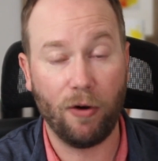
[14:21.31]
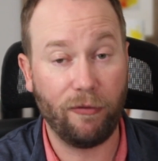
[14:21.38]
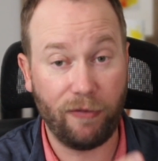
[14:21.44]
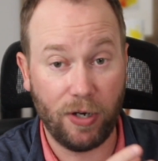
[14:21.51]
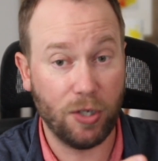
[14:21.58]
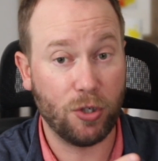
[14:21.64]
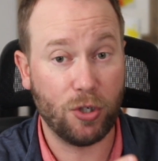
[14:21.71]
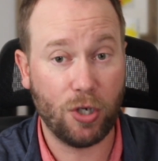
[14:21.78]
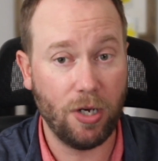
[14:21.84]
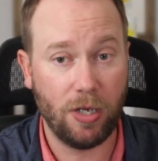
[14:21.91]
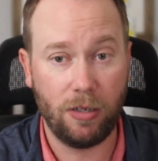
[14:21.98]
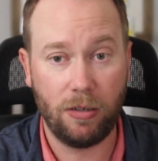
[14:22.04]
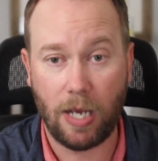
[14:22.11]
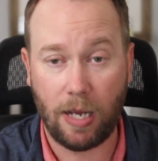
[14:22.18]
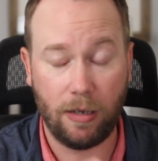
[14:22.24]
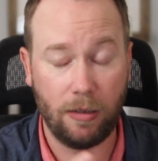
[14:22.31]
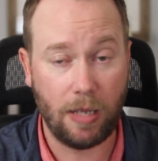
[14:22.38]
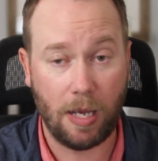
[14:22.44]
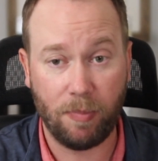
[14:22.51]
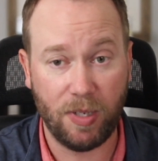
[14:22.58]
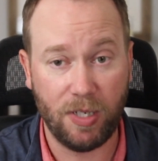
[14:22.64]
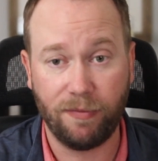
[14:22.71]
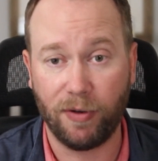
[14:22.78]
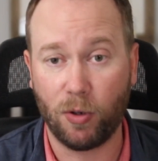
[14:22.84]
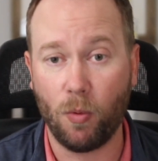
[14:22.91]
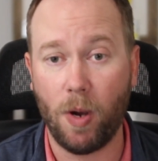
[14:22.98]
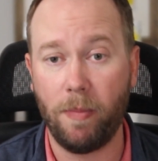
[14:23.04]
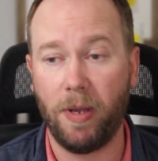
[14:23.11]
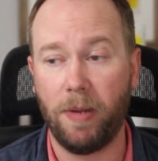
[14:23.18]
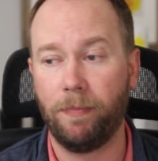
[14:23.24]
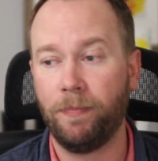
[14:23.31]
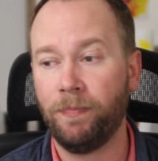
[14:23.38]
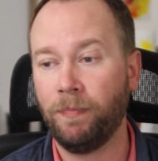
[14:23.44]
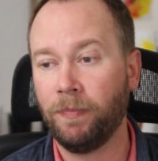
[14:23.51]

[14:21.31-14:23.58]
finished good, that piece of equipment.